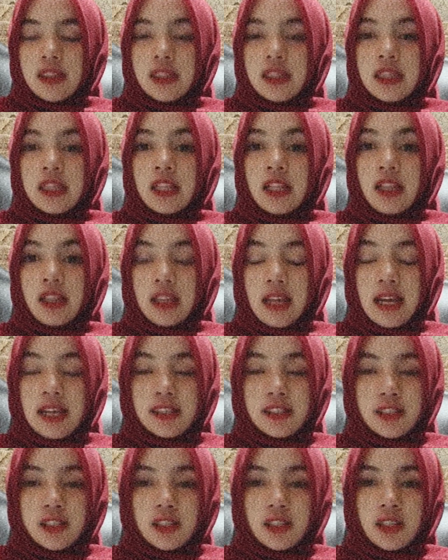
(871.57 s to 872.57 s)
The
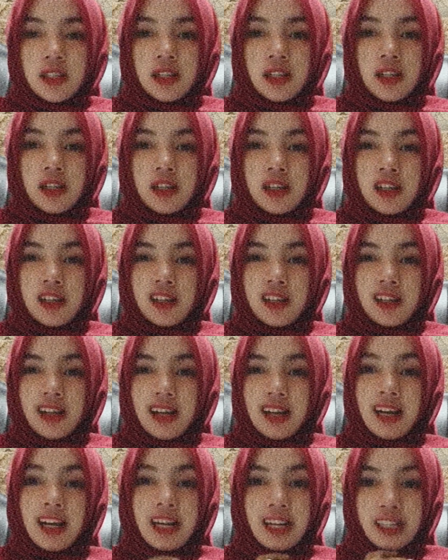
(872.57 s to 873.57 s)
last
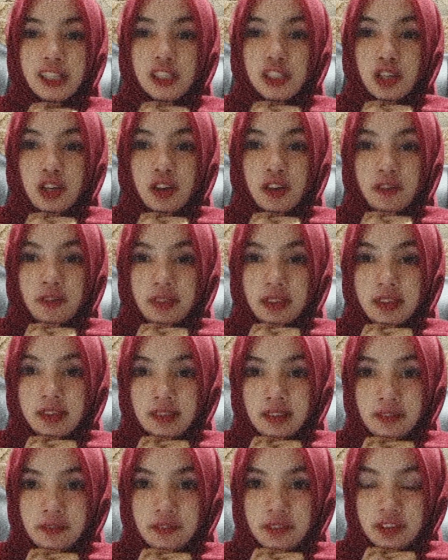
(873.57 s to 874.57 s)
kind of this
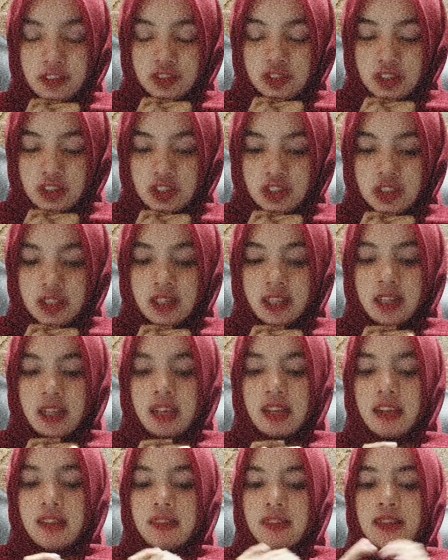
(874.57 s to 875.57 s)
affixation
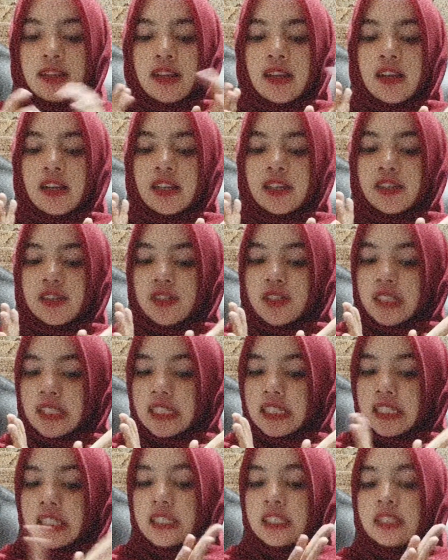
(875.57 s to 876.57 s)
is
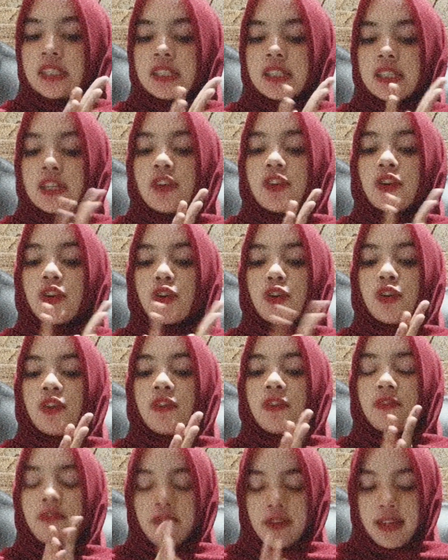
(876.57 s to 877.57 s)

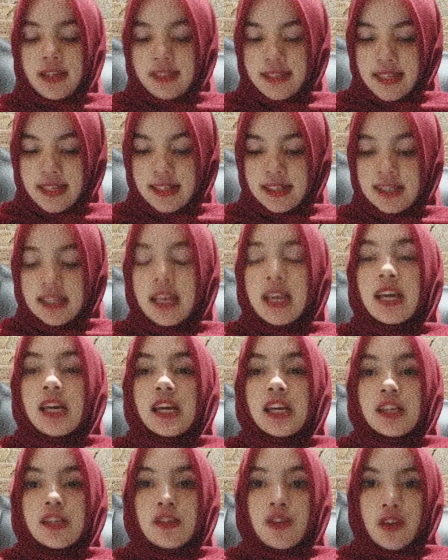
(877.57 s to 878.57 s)
circumfixes.
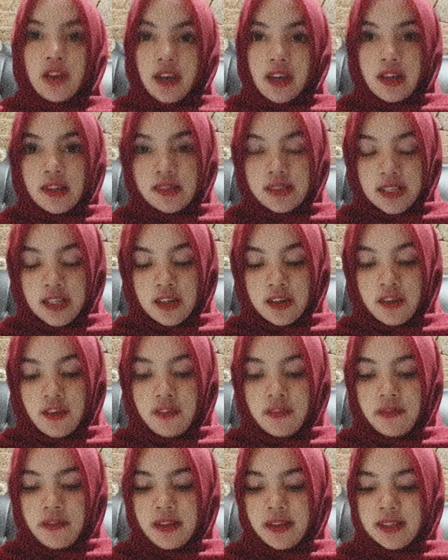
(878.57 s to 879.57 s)
So
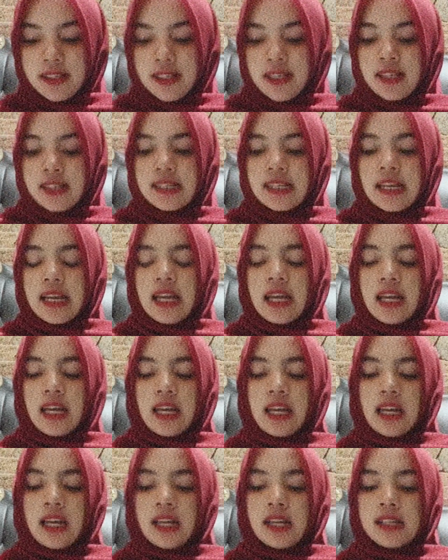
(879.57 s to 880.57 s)
circumfixes
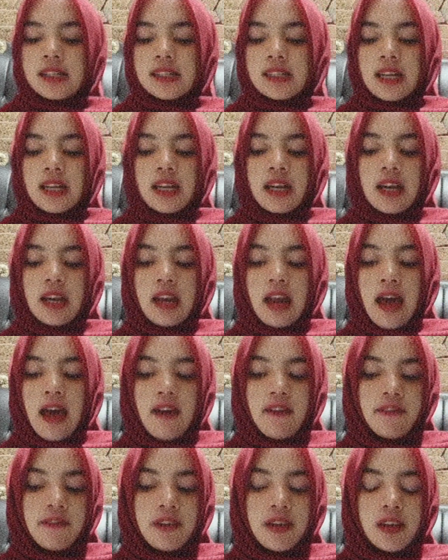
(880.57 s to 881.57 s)
is an
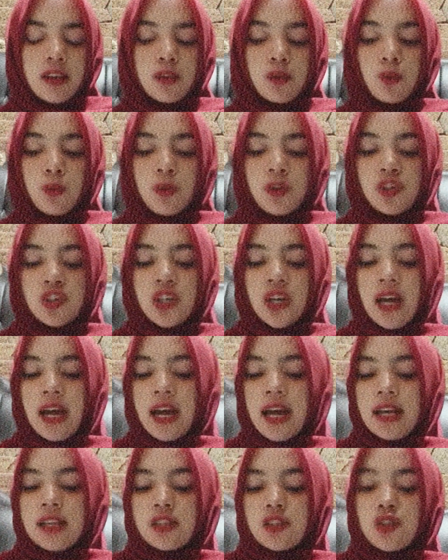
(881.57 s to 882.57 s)
affix which
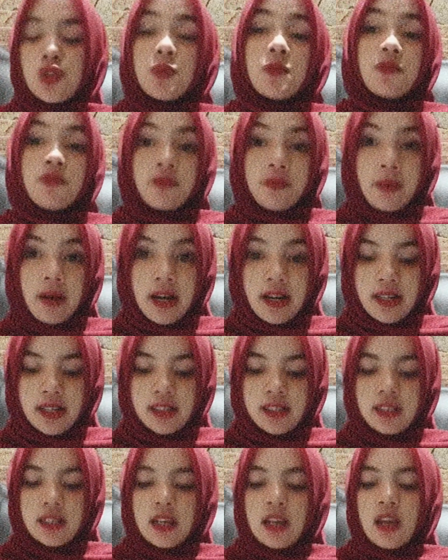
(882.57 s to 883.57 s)
has two
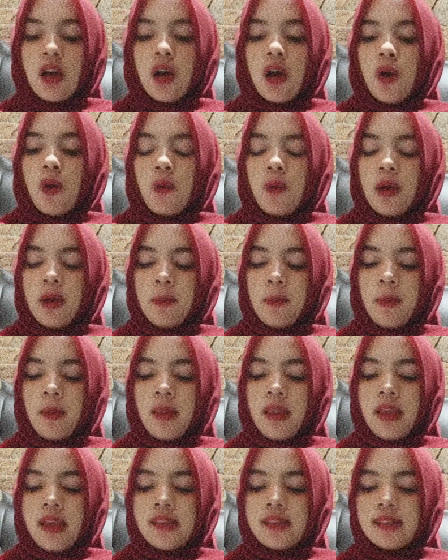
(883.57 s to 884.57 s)
parts. One
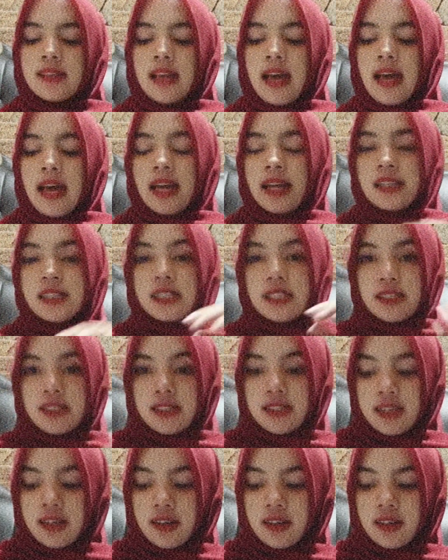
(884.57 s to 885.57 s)
placed at the
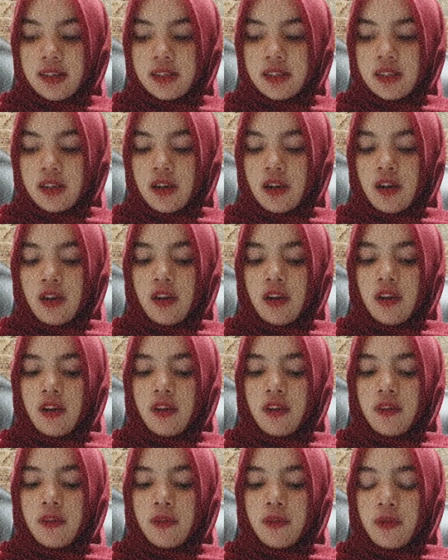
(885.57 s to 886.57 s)
start
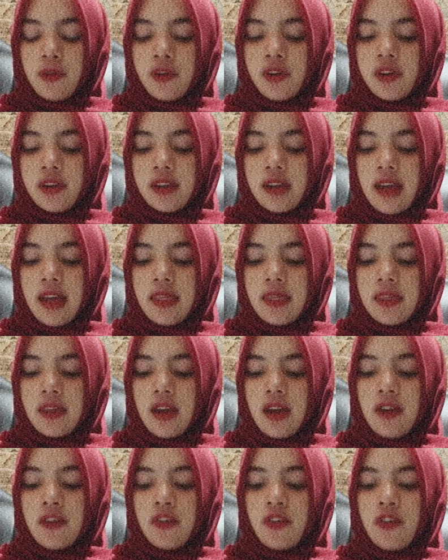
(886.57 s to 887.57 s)
of a word and the
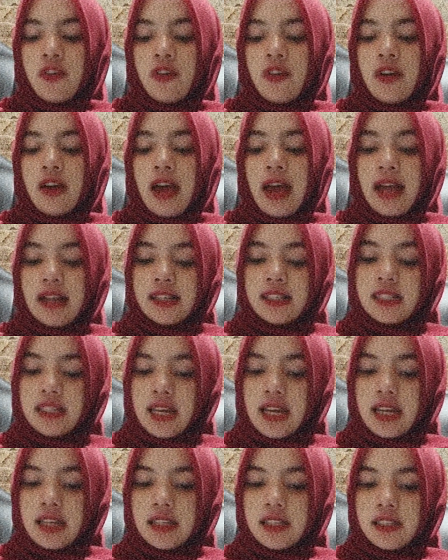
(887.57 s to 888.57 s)
other at the
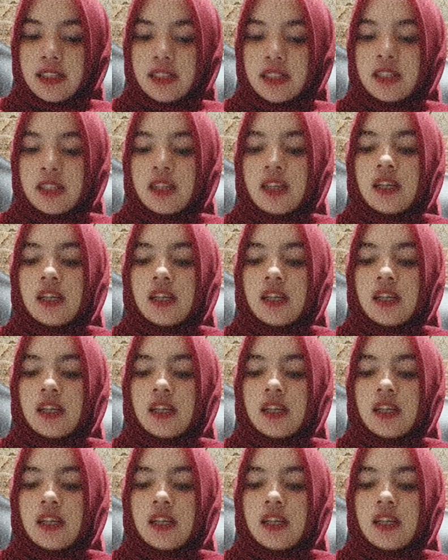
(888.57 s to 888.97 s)
end.